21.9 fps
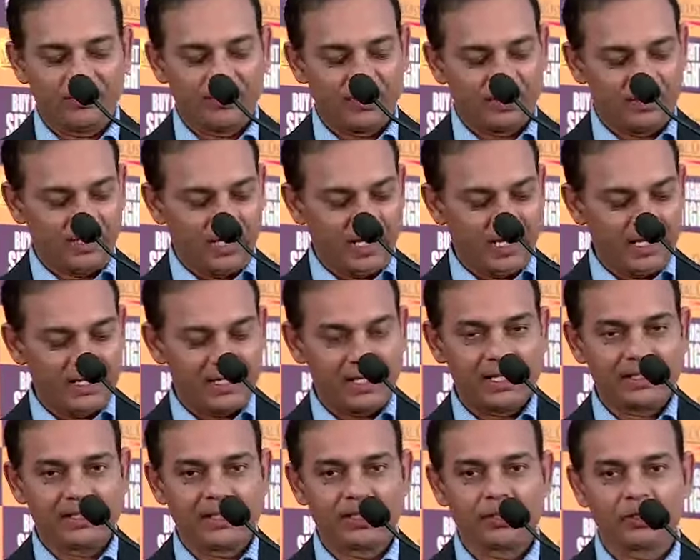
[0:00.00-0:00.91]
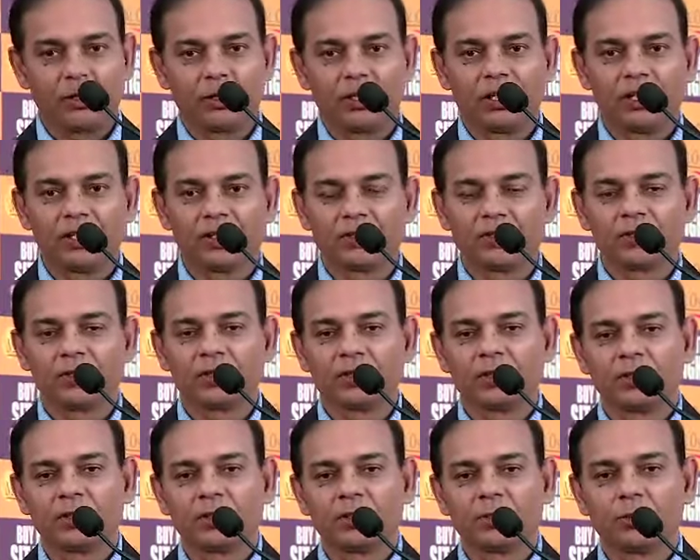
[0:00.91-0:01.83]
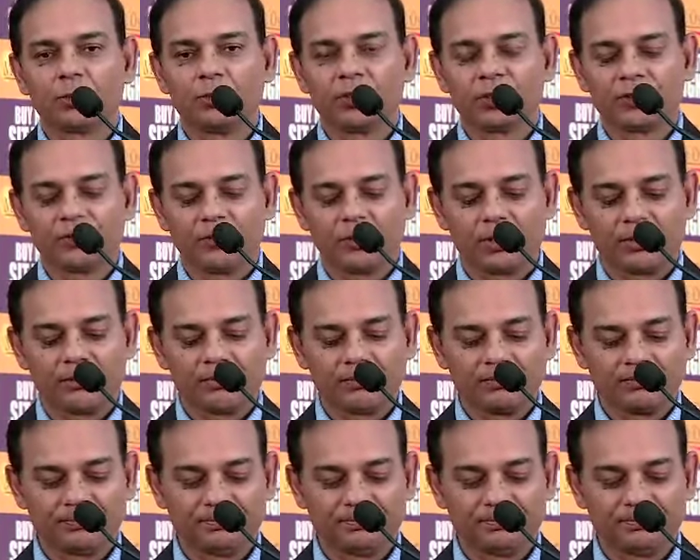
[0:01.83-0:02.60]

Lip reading: I think, ideas and knowledge through this forum.